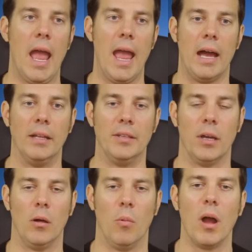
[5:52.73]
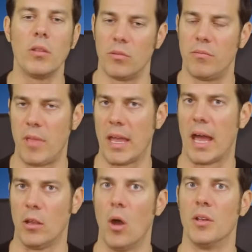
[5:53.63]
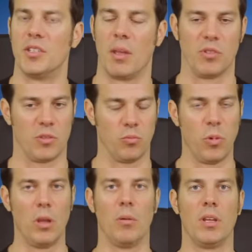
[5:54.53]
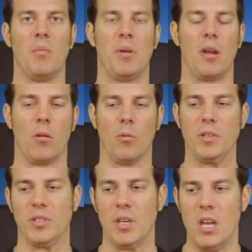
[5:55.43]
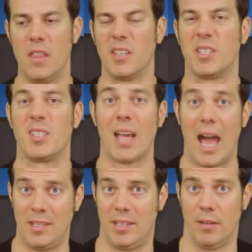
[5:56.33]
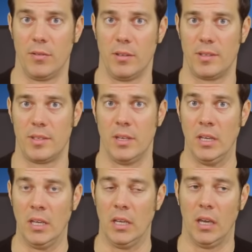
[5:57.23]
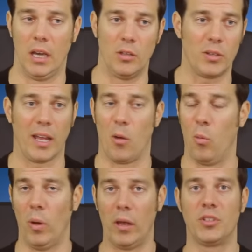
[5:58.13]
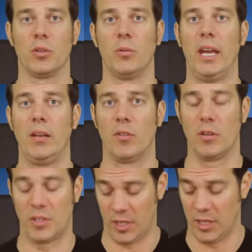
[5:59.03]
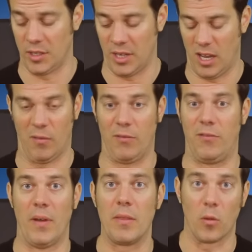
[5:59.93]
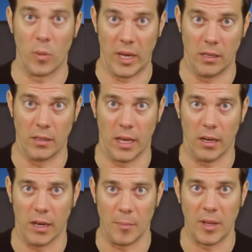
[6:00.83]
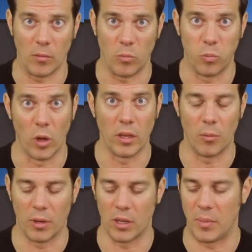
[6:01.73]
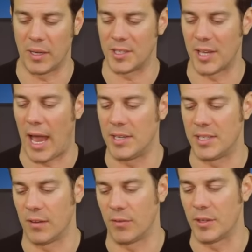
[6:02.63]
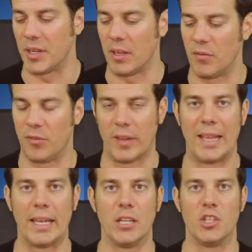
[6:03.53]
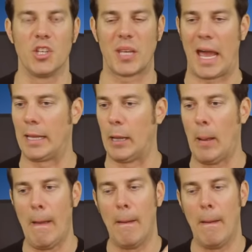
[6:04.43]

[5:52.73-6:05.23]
And one thing I noticed that was really, really apparent was the size difference. It looked like a welterweight versus a featherweight in there. I mean, a really, really big size difference. And Flanagan just kind of